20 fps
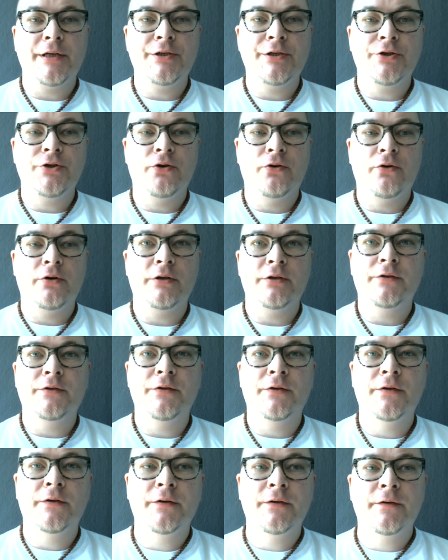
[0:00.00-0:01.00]

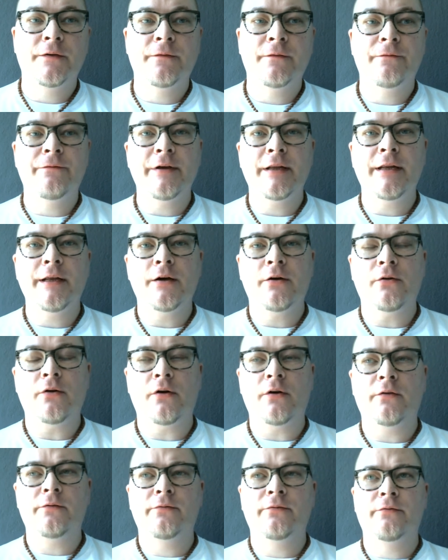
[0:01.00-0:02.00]
short video
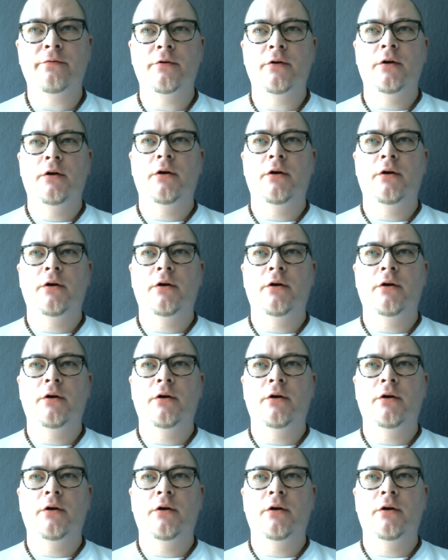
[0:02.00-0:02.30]
of